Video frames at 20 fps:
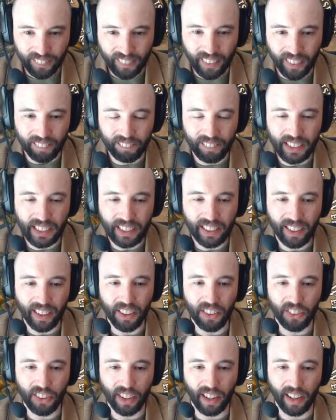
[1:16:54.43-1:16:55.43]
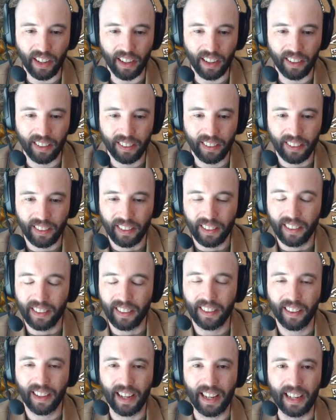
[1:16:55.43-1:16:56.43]
because
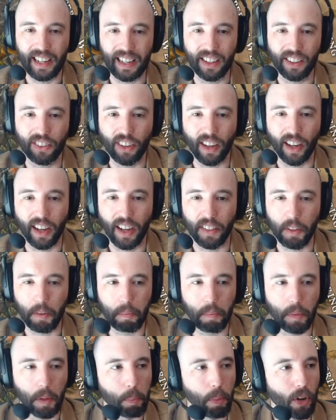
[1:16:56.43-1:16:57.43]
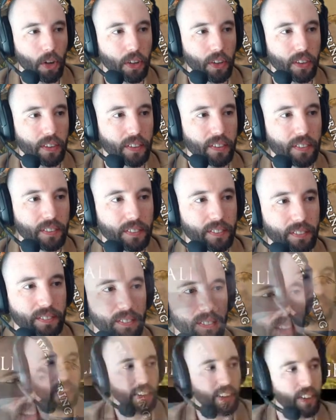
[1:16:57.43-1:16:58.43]
it is the book.
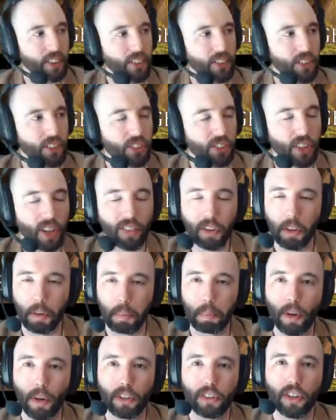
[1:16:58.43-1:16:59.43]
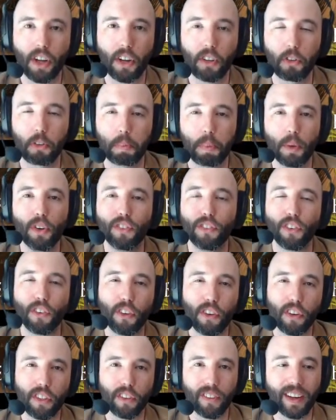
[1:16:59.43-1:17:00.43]
Here it is. Here's the cover. The book does spoof
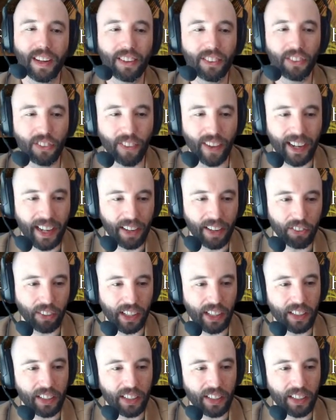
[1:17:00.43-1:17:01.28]
Lord of the Rings quite heavily at the